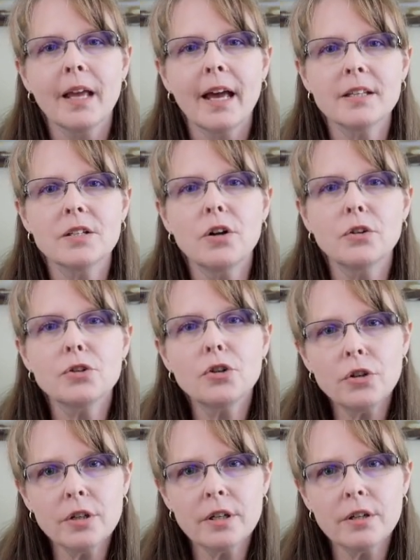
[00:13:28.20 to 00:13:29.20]
As an
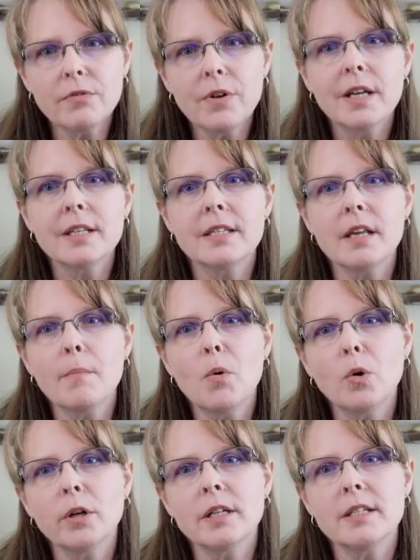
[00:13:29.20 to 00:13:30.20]
alternative, some
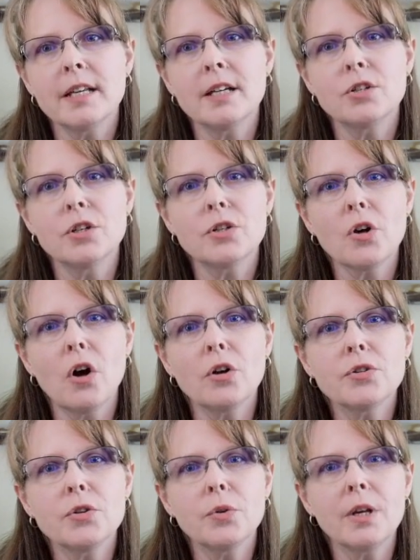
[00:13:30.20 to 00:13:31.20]
organizations
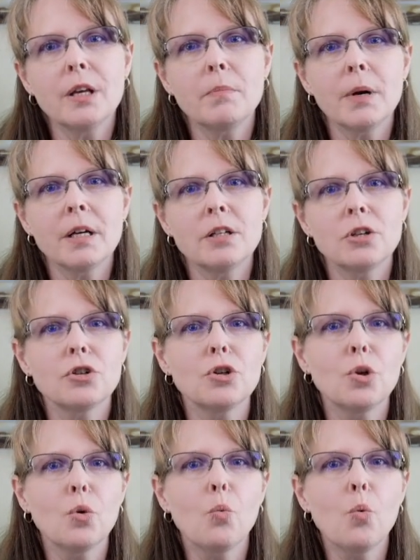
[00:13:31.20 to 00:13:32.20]
also keep
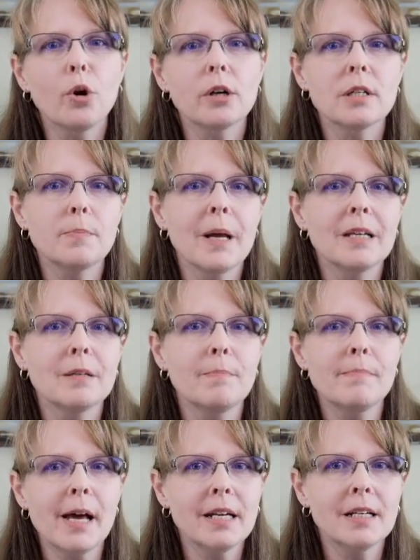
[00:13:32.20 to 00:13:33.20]
additional workspace
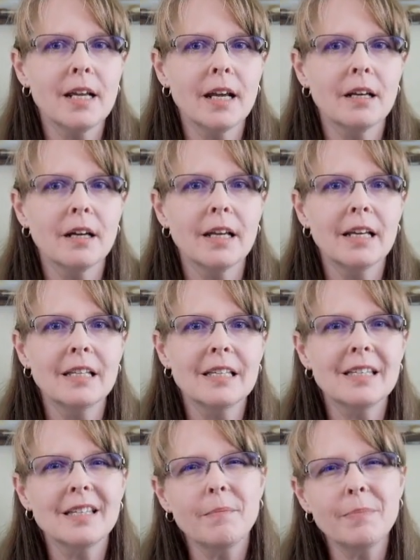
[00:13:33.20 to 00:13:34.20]
metadata in
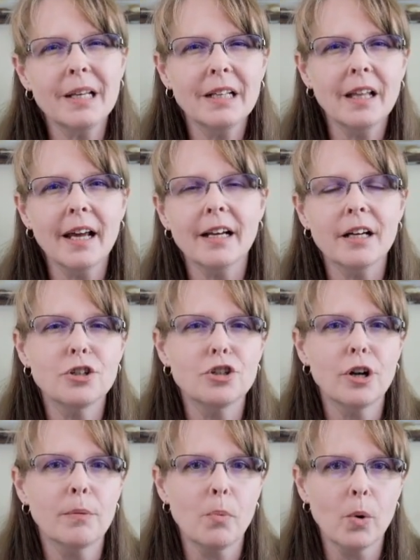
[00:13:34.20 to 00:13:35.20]
something like a
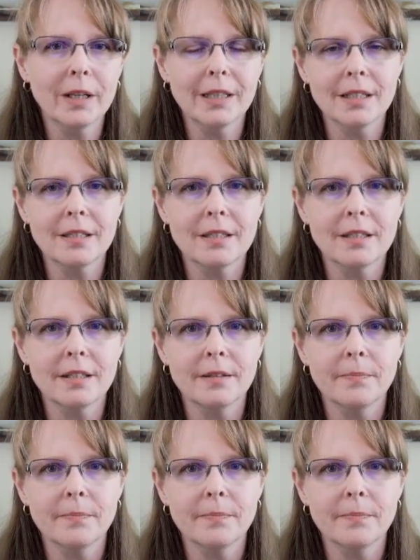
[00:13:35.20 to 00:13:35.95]
SharePoint list.